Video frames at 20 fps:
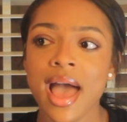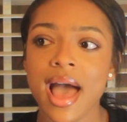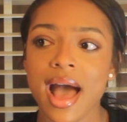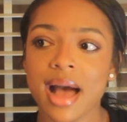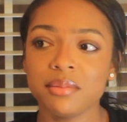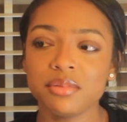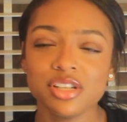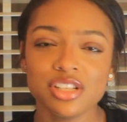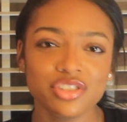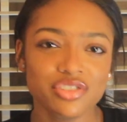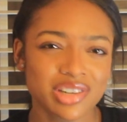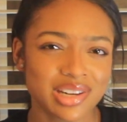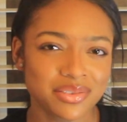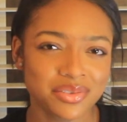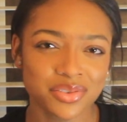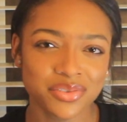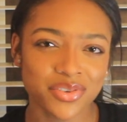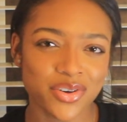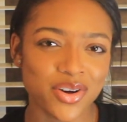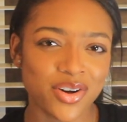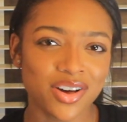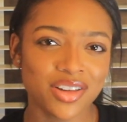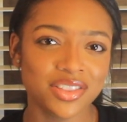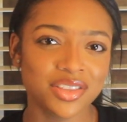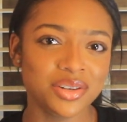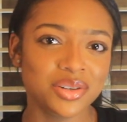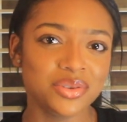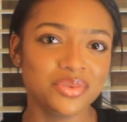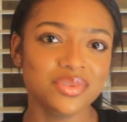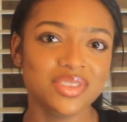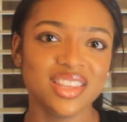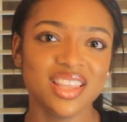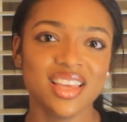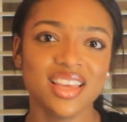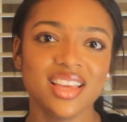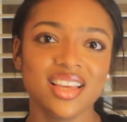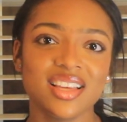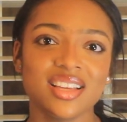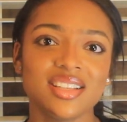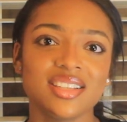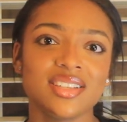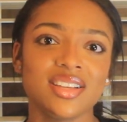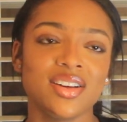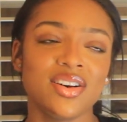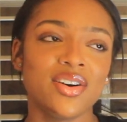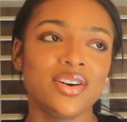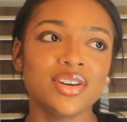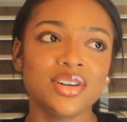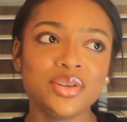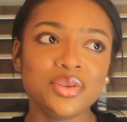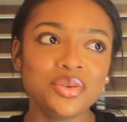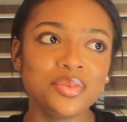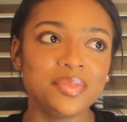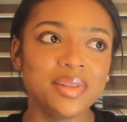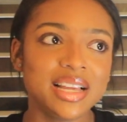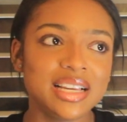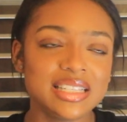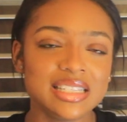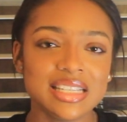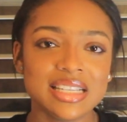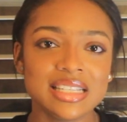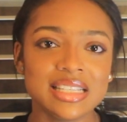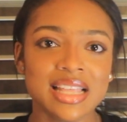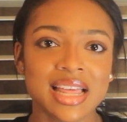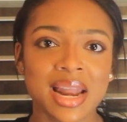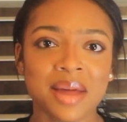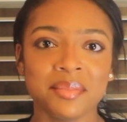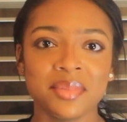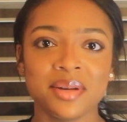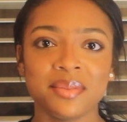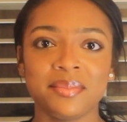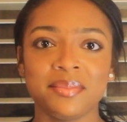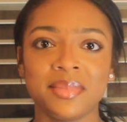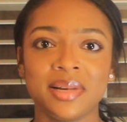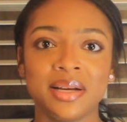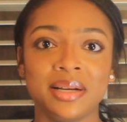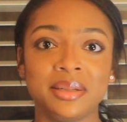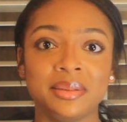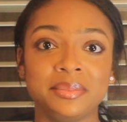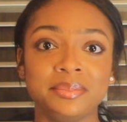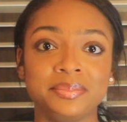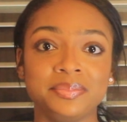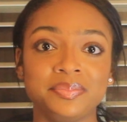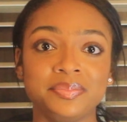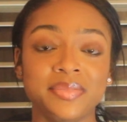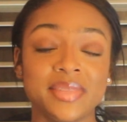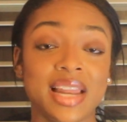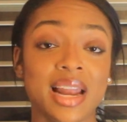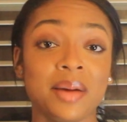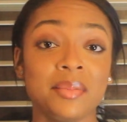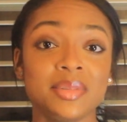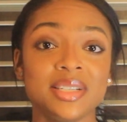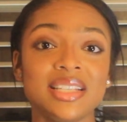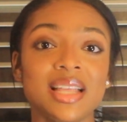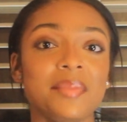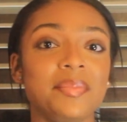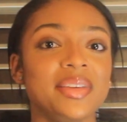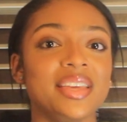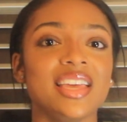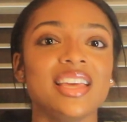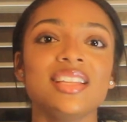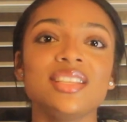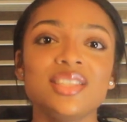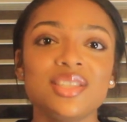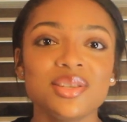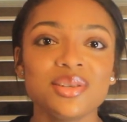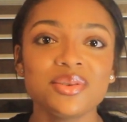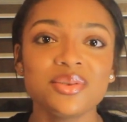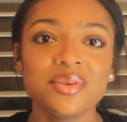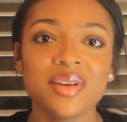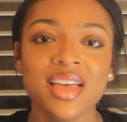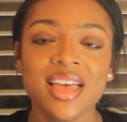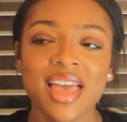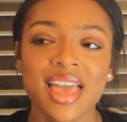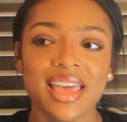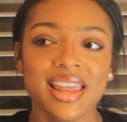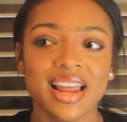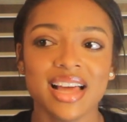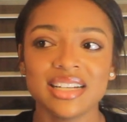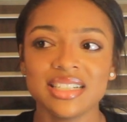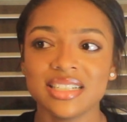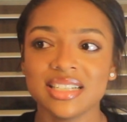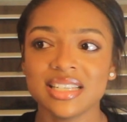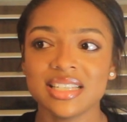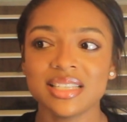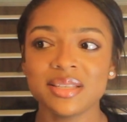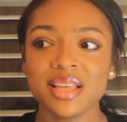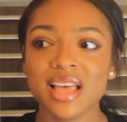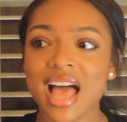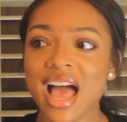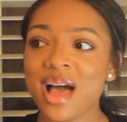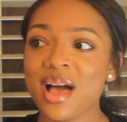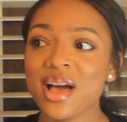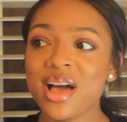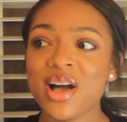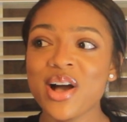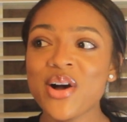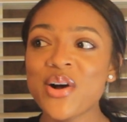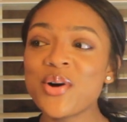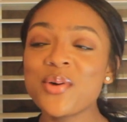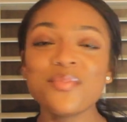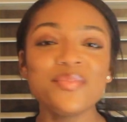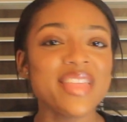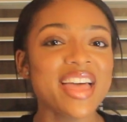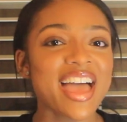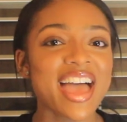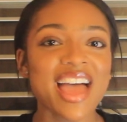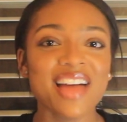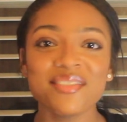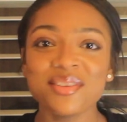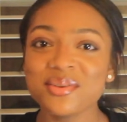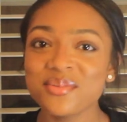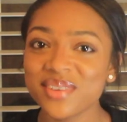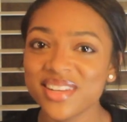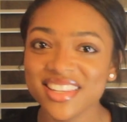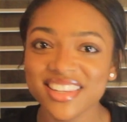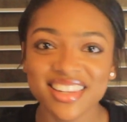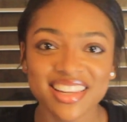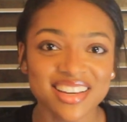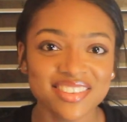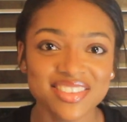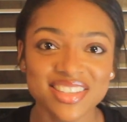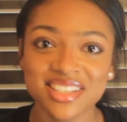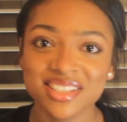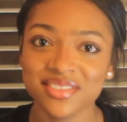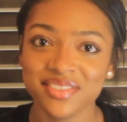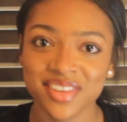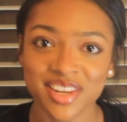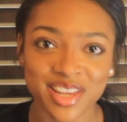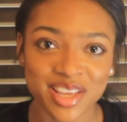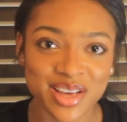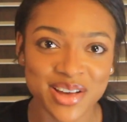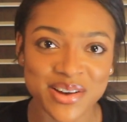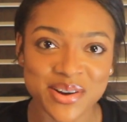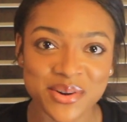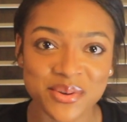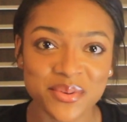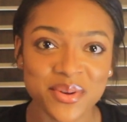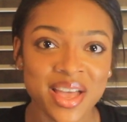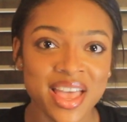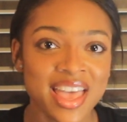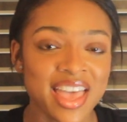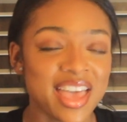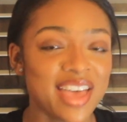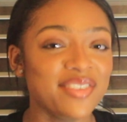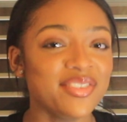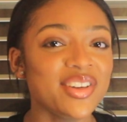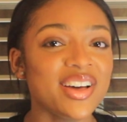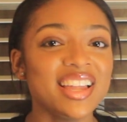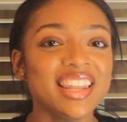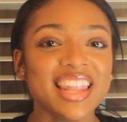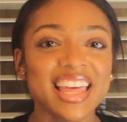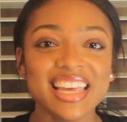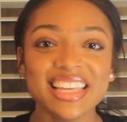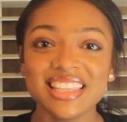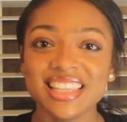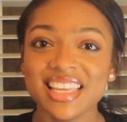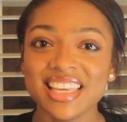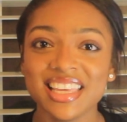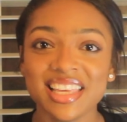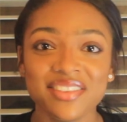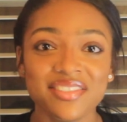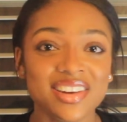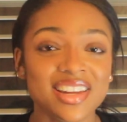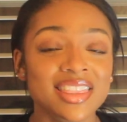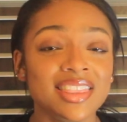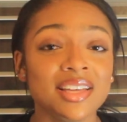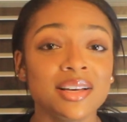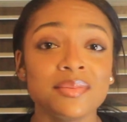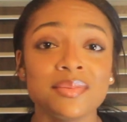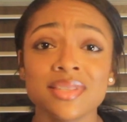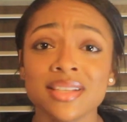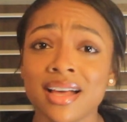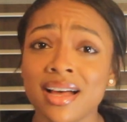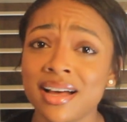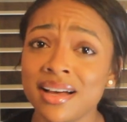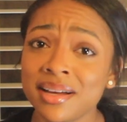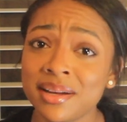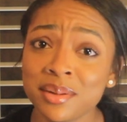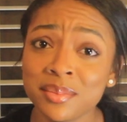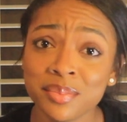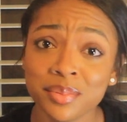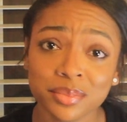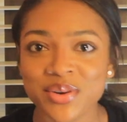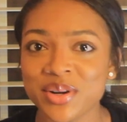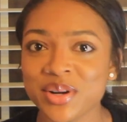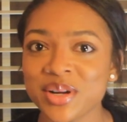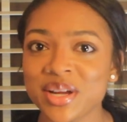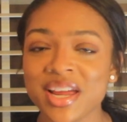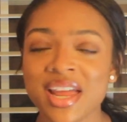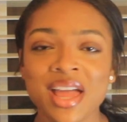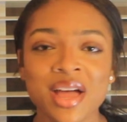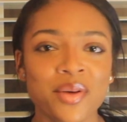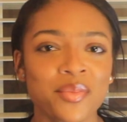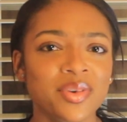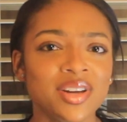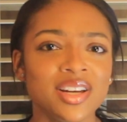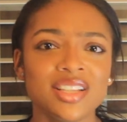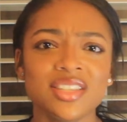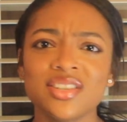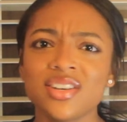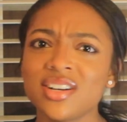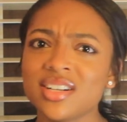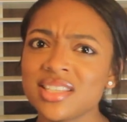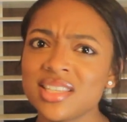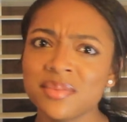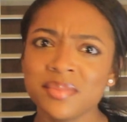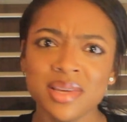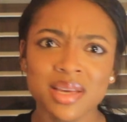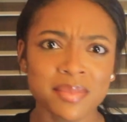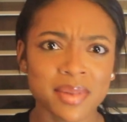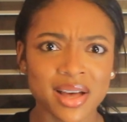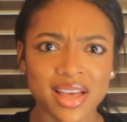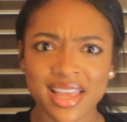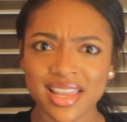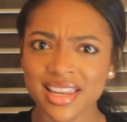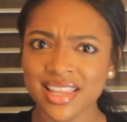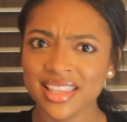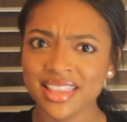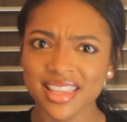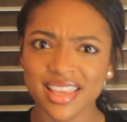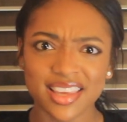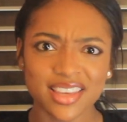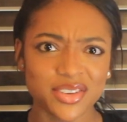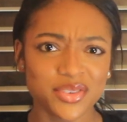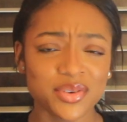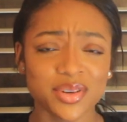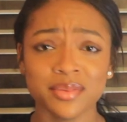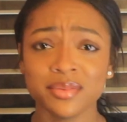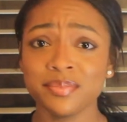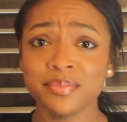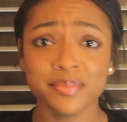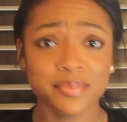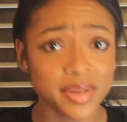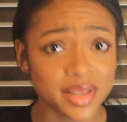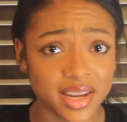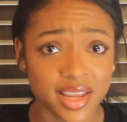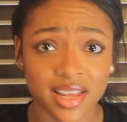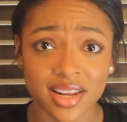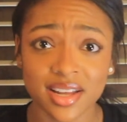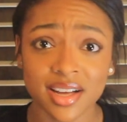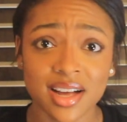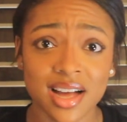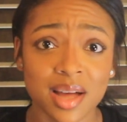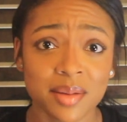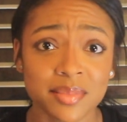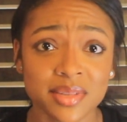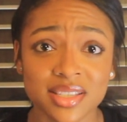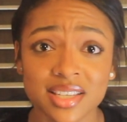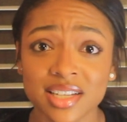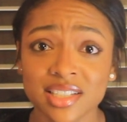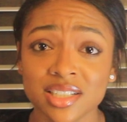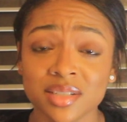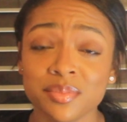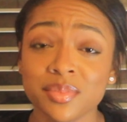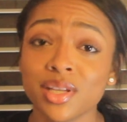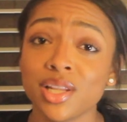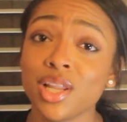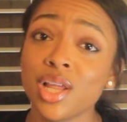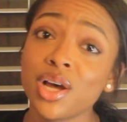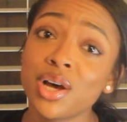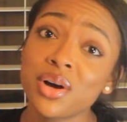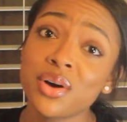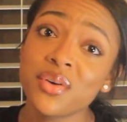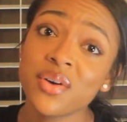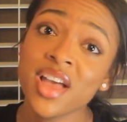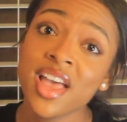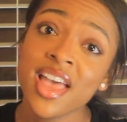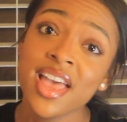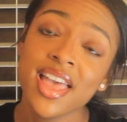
I'm just grateful for all the new things, all the new blessings that I'm stepping into. And I hope that everyone loved this video. If y'all liked it, give it a thumbs up, or want to talk to me about anything, you can put it in the comment section below.